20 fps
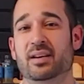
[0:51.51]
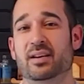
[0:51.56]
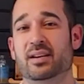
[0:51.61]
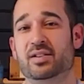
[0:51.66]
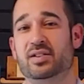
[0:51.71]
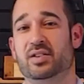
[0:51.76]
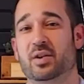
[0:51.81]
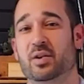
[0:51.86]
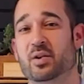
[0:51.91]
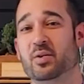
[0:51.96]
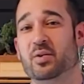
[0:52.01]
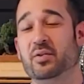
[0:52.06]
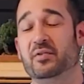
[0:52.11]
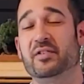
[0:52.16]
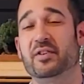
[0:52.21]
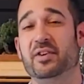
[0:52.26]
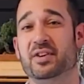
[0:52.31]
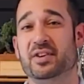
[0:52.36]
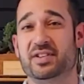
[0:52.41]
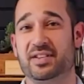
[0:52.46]
So
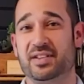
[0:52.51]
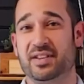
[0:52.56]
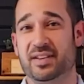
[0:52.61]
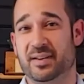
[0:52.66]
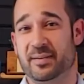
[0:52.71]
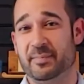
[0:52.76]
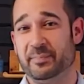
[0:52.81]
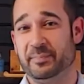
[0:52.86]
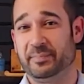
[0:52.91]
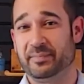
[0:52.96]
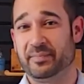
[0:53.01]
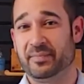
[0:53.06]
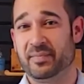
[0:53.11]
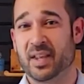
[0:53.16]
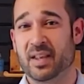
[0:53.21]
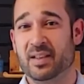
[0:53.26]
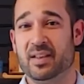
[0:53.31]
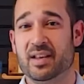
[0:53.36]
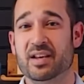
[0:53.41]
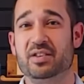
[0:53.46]
first,
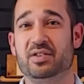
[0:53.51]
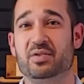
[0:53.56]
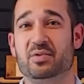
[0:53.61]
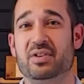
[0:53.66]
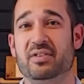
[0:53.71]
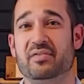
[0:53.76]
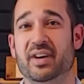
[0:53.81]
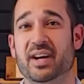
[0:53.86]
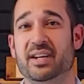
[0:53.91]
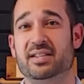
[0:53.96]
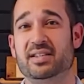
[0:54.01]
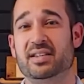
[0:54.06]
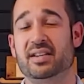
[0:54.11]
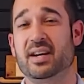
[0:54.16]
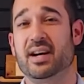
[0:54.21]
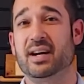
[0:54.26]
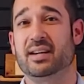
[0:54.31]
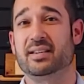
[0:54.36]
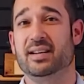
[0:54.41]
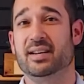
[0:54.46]
the history of ice in
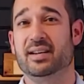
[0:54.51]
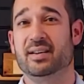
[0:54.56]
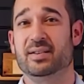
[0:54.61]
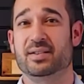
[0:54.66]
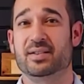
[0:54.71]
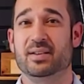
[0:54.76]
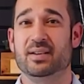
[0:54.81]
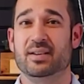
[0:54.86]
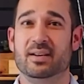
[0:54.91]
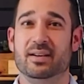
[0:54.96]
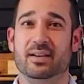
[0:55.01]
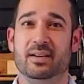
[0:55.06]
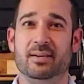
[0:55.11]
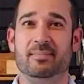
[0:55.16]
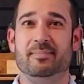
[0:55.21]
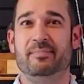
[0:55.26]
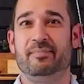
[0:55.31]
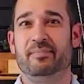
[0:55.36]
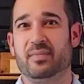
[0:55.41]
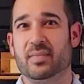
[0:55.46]
cocktails.
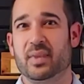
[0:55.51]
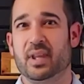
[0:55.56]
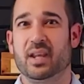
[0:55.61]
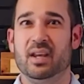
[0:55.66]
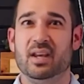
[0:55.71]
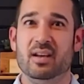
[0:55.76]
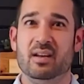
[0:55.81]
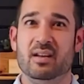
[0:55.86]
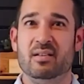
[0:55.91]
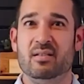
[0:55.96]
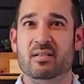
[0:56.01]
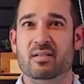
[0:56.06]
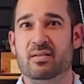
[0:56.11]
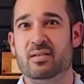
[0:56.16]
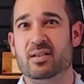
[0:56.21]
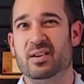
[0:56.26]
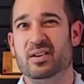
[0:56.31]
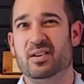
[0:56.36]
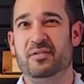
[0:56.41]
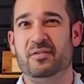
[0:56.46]
In
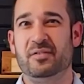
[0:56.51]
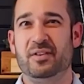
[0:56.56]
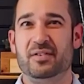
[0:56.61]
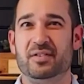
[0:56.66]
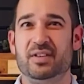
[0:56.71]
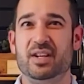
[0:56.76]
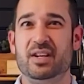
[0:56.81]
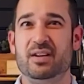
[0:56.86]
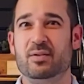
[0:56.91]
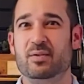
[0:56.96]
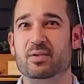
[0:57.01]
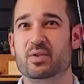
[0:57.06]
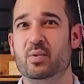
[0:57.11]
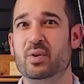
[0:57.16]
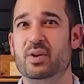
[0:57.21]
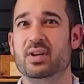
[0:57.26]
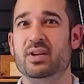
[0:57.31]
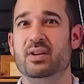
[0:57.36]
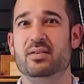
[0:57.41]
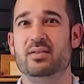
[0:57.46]
the 15 or
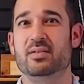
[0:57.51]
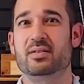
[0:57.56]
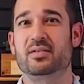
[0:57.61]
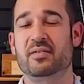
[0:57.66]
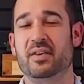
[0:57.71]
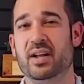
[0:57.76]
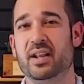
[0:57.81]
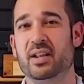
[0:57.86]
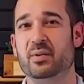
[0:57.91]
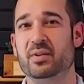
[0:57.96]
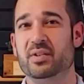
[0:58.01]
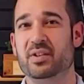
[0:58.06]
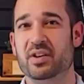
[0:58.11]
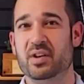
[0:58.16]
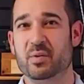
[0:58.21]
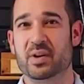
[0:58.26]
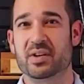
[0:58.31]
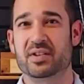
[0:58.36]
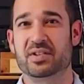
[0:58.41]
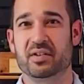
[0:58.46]
20 years following the
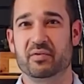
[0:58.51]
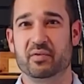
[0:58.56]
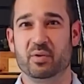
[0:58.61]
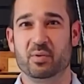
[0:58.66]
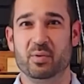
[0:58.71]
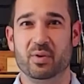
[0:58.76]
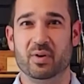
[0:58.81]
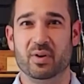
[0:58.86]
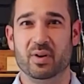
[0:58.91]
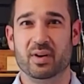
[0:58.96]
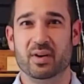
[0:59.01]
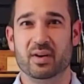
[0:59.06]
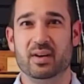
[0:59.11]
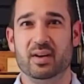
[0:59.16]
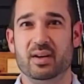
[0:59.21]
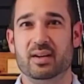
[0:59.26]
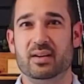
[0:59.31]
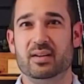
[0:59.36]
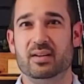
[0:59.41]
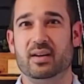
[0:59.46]
US Civil War,
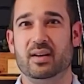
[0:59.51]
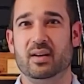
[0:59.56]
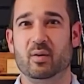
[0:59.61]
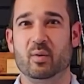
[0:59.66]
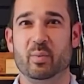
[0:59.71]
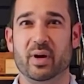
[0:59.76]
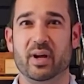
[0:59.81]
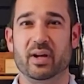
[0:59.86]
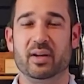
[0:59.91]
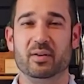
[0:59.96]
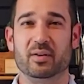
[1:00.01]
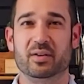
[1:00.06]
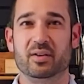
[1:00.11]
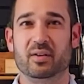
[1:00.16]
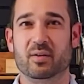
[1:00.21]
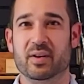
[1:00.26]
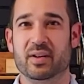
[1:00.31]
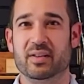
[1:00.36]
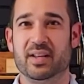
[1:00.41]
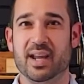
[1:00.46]
we're probably looking
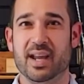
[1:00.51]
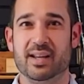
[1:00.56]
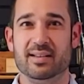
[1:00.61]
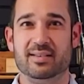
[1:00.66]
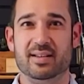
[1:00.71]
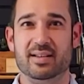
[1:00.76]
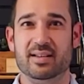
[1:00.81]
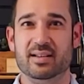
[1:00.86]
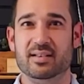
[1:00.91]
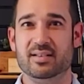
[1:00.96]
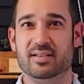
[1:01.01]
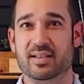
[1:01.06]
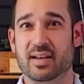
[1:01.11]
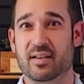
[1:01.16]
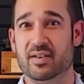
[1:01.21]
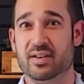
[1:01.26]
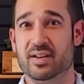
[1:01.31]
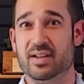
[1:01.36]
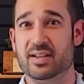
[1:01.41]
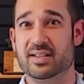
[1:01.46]
around the
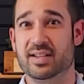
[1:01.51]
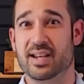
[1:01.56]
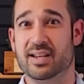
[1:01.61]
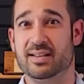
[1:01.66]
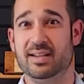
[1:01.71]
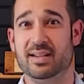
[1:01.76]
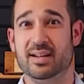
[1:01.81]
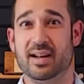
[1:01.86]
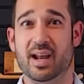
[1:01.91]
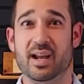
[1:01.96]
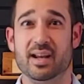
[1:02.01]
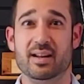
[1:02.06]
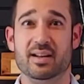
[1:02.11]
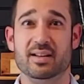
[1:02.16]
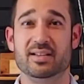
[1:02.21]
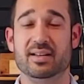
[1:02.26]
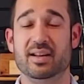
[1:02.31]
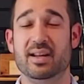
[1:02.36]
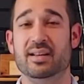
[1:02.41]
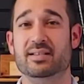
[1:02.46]
1870s,
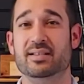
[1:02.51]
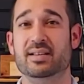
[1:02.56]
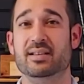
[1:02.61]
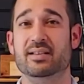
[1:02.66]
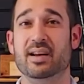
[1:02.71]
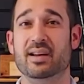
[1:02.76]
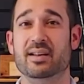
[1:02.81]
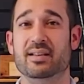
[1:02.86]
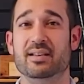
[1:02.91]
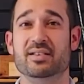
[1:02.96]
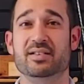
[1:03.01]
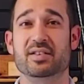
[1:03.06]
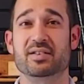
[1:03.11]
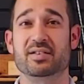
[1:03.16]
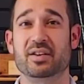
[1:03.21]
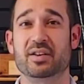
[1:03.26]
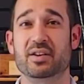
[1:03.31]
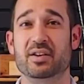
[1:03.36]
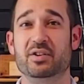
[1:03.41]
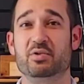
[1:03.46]
1880s, and 1890s
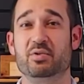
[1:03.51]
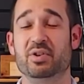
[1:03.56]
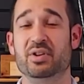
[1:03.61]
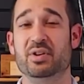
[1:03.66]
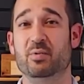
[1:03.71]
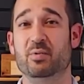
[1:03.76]
as the country